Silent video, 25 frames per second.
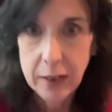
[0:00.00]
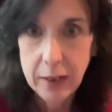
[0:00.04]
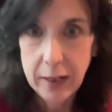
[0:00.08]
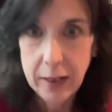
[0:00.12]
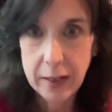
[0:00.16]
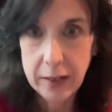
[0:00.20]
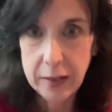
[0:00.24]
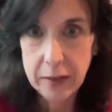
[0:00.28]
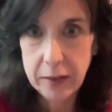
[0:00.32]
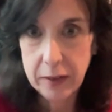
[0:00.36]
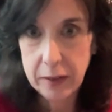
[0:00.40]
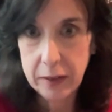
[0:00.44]

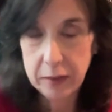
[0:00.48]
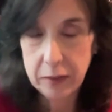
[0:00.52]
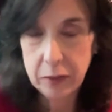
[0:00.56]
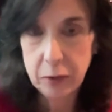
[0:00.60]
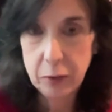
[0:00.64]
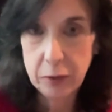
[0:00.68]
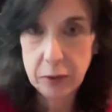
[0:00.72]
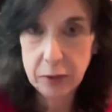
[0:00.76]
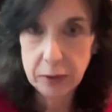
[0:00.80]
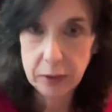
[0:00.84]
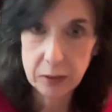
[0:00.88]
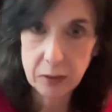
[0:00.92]
And
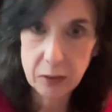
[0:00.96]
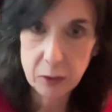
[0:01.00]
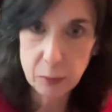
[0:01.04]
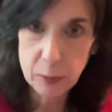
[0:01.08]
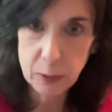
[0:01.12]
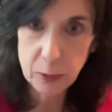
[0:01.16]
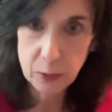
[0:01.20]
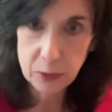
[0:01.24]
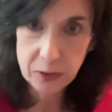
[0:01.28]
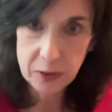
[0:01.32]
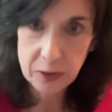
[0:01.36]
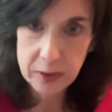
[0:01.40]
so the
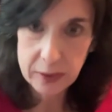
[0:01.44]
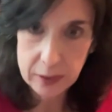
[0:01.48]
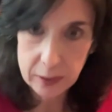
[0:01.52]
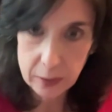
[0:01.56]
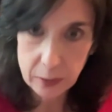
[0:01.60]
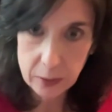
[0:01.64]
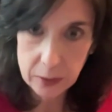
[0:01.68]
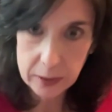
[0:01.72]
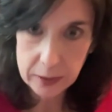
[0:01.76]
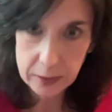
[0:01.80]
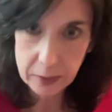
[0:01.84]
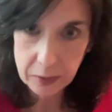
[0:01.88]
conspiracy
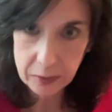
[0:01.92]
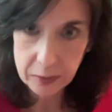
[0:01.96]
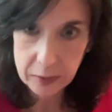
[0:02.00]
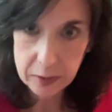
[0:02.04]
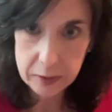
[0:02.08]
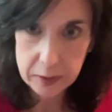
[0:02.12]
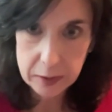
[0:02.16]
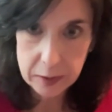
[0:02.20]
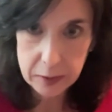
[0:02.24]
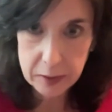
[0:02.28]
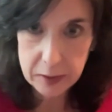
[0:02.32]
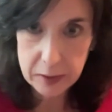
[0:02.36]
theory is
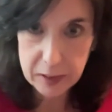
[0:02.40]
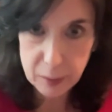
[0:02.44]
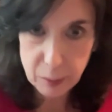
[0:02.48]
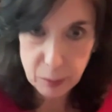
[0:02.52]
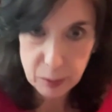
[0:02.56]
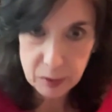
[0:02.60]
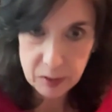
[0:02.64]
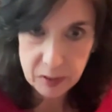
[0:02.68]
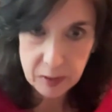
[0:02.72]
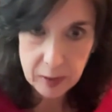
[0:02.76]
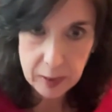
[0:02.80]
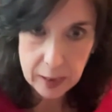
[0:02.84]
that the deep
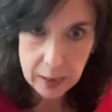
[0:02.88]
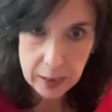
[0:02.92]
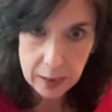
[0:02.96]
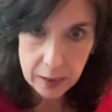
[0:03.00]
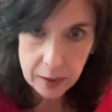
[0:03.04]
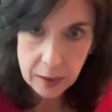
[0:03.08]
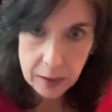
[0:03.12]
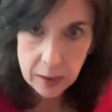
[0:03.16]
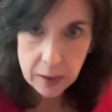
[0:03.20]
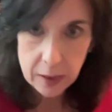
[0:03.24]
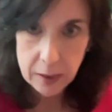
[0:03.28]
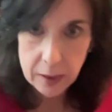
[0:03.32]

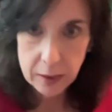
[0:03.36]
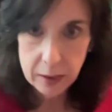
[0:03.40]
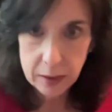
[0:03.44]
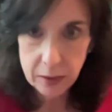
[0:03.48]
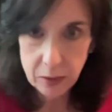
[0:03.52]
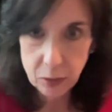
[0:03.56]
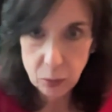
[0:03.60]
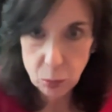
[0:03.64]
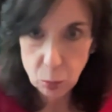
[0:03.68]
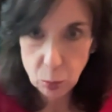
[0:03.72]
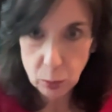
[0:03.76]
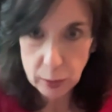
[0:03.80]
state
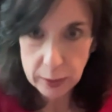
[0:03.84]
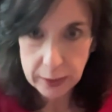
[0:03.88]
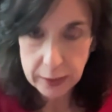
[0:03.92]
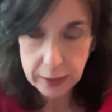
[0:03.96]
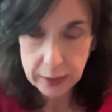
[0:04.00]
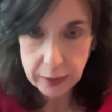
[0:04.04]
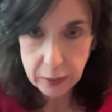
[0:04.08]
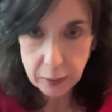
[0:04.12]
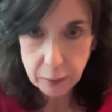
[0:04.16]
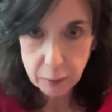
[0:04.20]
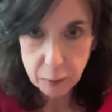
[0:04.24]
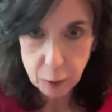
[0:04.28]
is
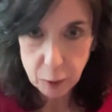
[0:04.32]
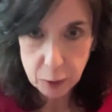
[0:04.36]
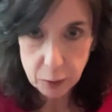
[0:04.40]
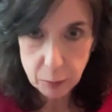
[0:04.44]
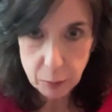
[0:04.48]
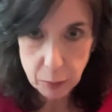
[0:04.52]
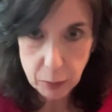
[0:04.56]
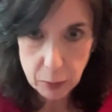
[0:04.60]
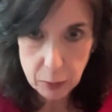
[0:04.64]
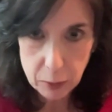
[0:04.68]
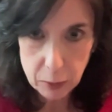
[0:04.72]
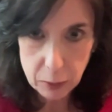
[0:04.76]
rigging the
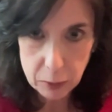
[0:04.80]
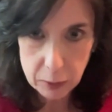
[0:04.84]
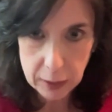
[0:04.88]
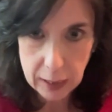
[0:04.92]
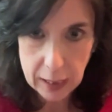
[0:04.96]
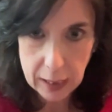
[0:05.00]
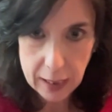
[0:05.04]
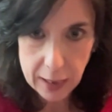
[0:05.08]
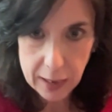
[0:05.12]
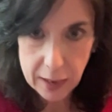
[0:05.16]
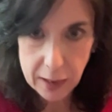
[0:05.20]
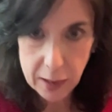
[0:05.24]
football
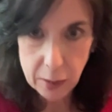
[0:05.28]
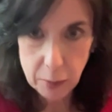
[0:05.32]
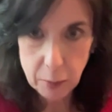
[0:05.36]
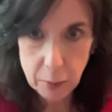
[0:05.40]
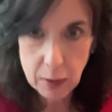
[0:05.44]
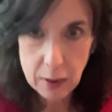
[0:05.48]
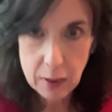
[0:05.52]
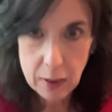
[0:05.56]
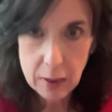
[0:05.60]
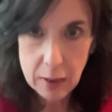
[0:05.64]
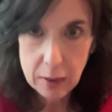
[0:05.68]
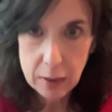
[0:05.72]

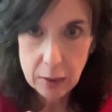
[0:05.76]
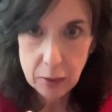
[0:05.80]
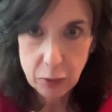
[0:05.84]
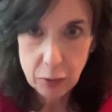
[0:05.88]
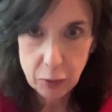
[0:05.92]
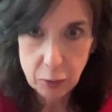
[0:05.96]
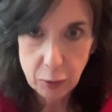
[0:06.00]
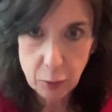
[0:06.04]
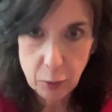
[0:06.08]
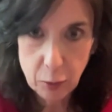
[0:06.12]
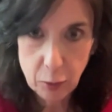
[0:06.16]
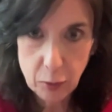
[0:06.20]
game
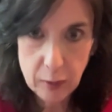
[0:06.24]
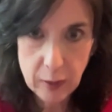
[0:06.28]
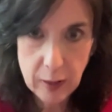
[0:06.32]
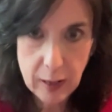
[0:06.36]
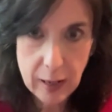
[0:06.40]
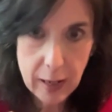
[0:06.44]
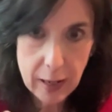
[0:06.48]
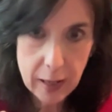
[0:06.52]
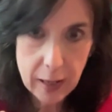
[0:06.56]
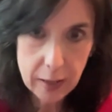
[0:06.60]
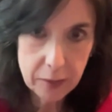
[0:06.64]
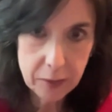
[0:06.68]
so
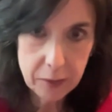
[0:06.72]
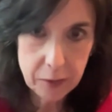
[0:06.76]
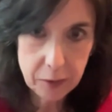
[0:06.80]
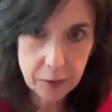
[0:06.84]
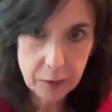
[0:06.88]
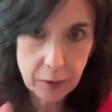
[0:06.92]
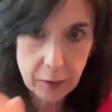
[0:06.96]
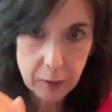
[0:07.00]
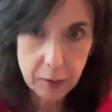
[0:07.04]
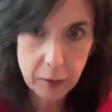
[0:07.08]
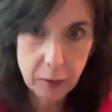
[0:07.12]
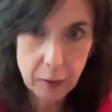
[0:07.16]
that,
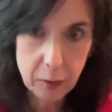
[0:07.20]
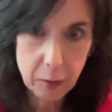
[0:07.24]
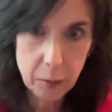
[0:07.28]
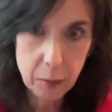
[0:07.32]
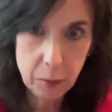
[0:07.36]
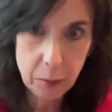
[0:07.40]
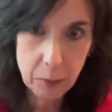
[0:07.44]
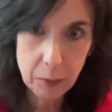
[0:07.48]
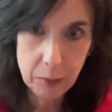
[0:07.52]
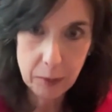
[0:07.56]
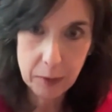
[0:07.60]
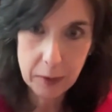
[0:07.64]

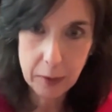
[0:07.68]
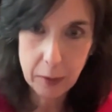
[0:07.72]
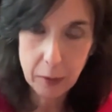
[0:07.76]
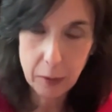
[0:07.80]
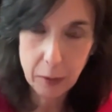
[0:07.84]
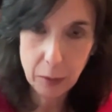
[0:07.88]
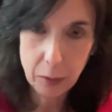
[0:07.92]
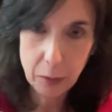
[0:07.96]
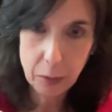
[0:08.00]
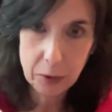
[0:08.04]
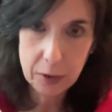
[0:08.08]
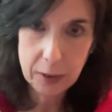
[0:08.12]

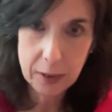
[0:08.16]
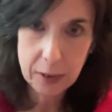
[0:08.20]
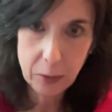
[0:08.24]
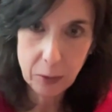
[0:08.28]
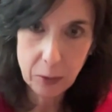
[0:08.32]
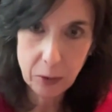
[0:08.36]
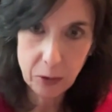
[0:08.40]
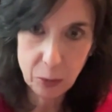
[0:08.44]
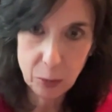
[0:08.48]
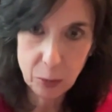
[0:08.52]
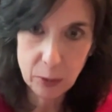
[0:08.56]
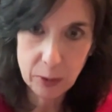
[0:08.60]

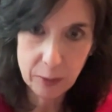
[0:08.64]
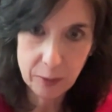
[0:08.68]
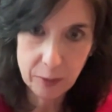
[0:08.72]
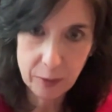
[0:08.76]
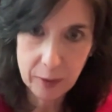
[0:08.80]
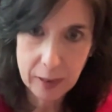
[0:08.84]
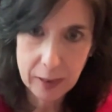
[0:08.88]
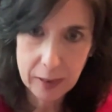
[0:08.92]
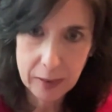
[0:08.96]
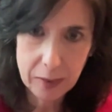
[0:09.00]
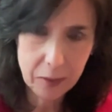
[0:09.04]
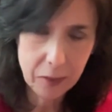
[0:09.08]
Taylor Swift
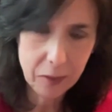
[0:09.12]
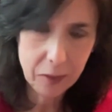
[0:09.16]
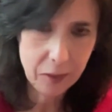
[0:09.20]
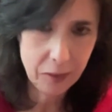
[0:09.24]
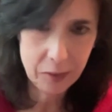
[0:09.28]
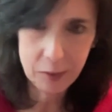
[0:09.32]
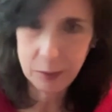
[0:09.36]
has